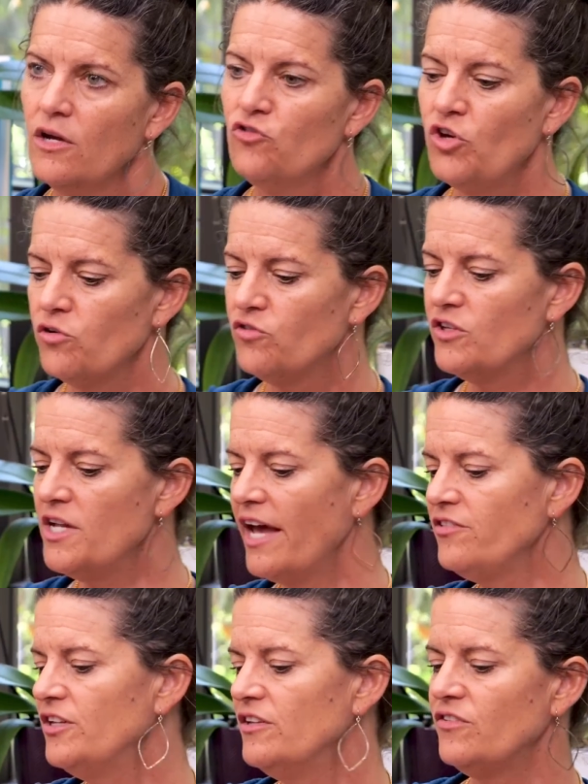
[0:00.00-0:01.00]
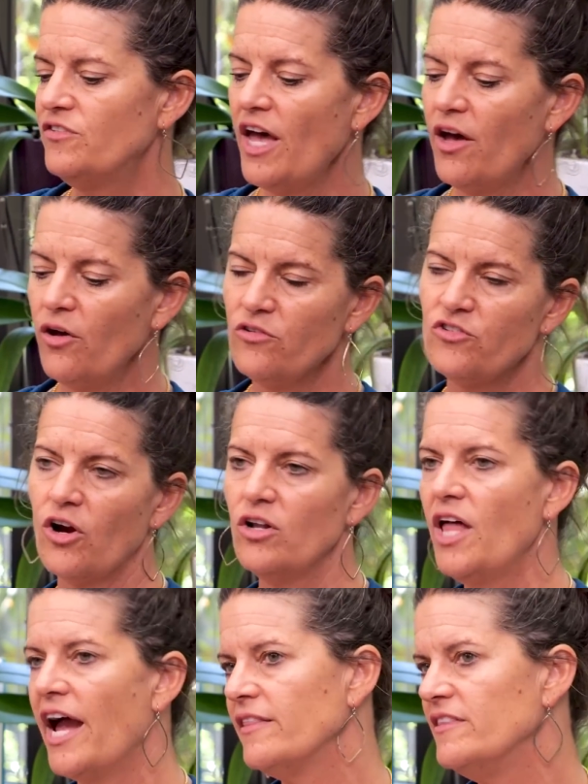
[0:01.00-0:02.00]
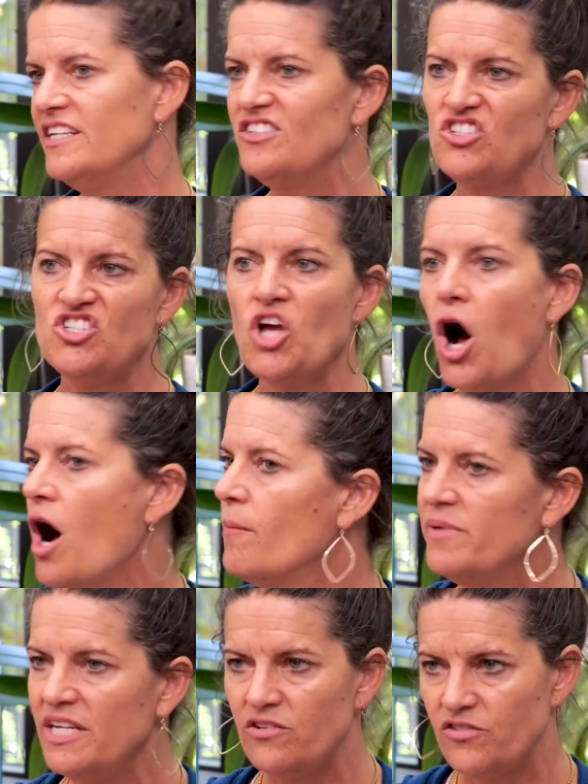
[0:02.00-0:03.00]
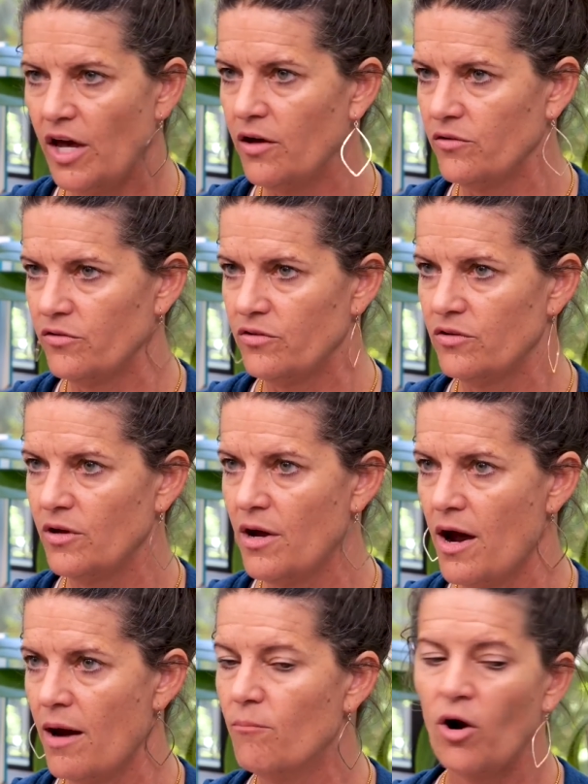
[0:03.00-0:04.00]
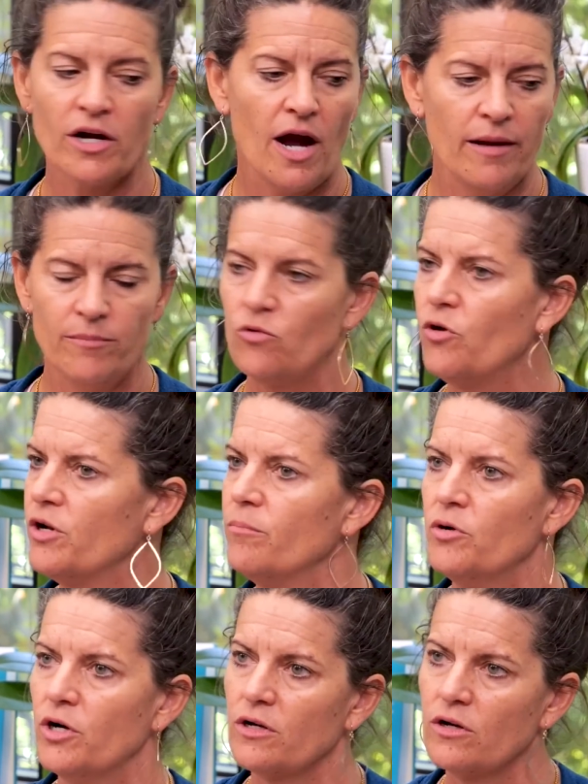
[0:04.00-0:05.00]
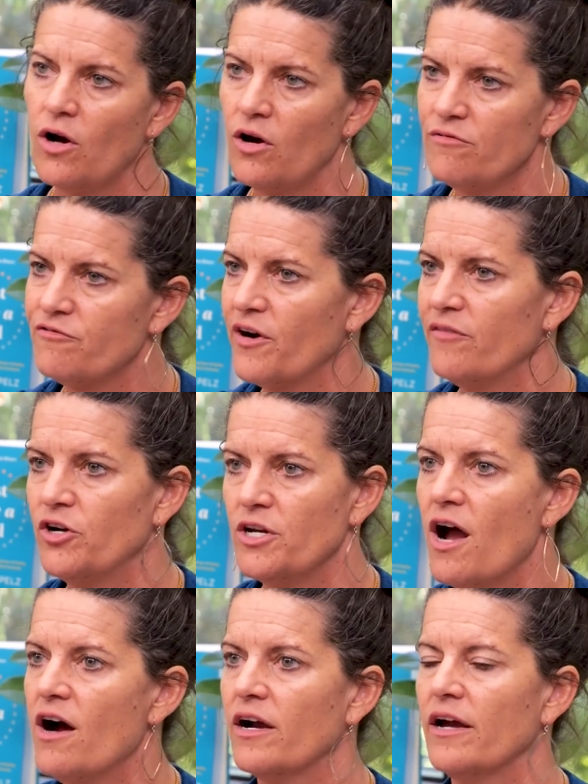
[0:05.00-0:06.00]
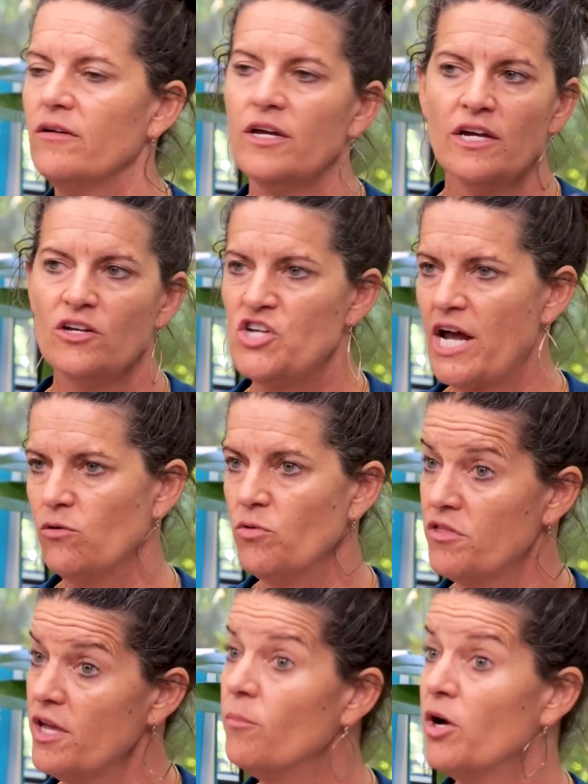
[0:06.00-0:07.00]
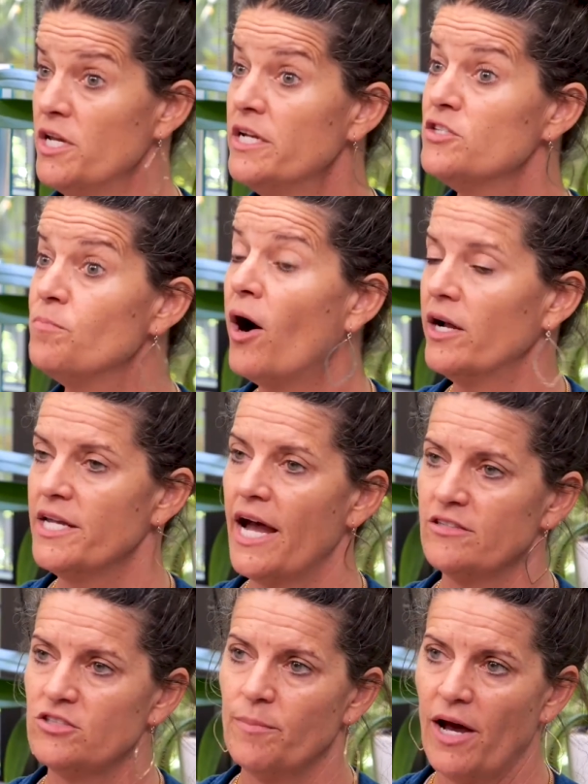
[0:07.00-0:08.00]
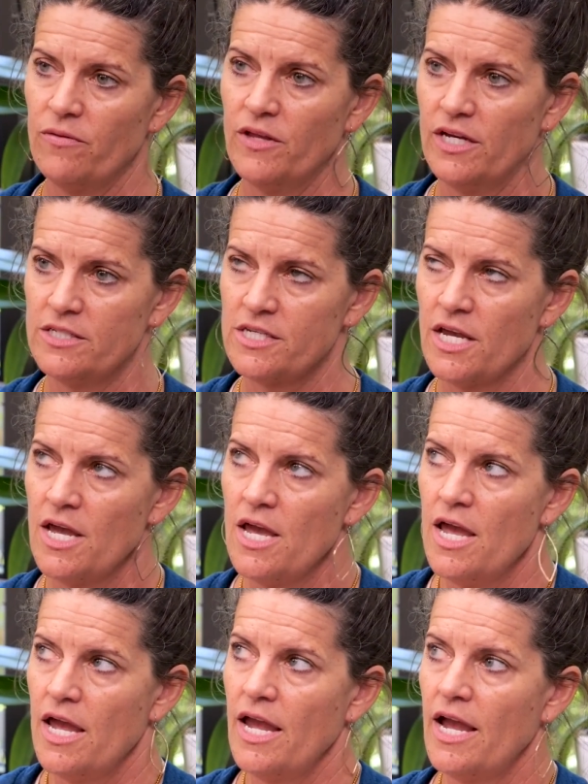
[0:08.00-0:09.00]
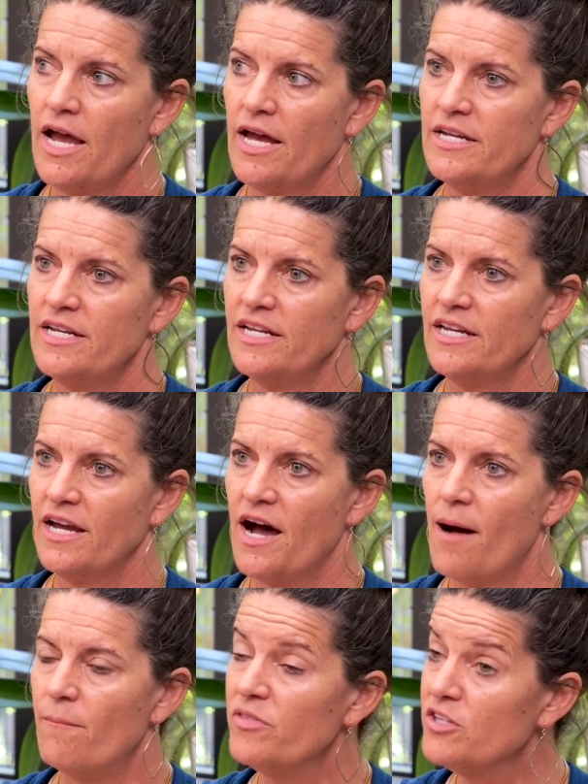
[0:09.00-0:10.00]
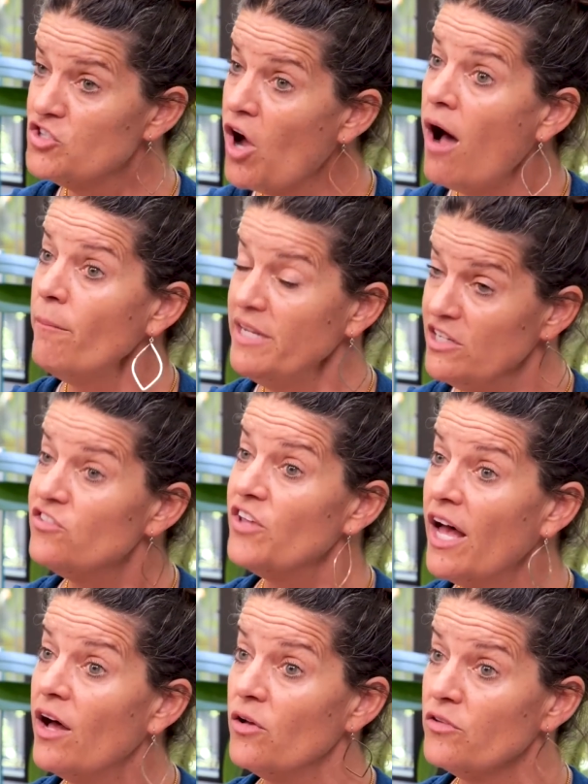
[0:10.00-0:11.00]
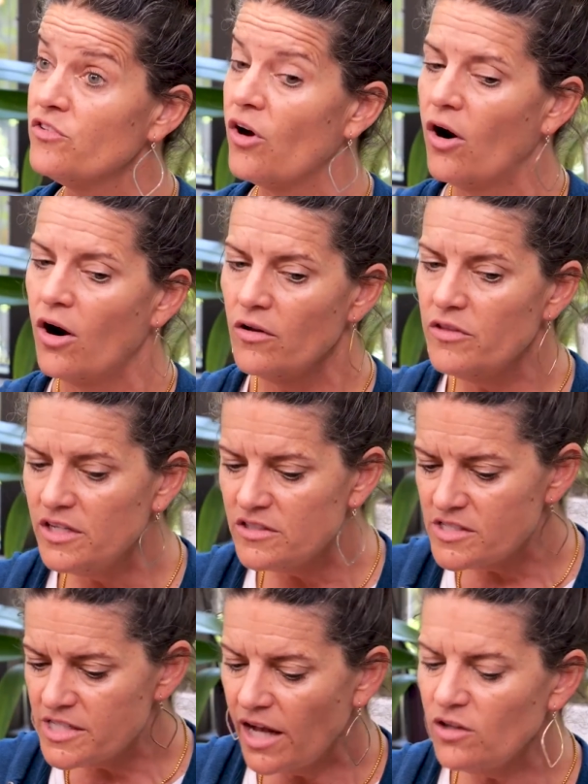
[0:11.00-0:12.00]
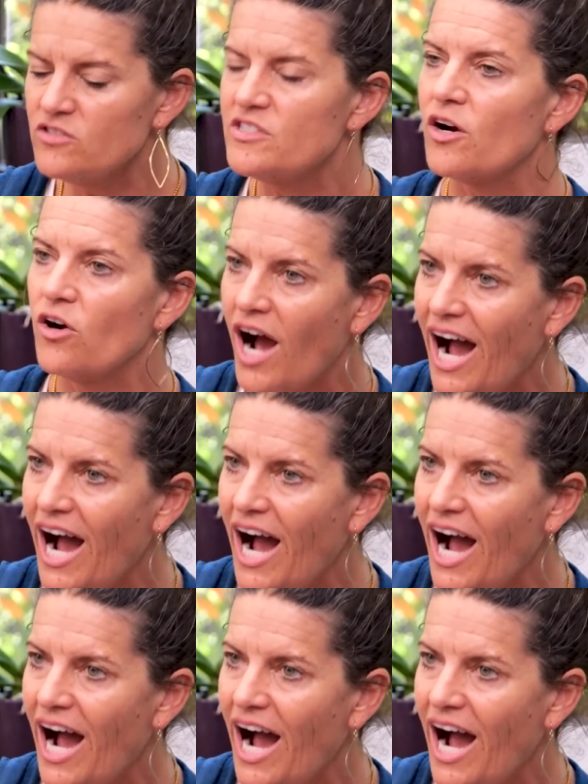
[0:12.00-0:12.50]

So senescent cells are like these zombie cells. Uh, Mark Hyman wrote a book called Forever Young. I chatted with him on his podcast about this. And um, the zombie cells are these cells that are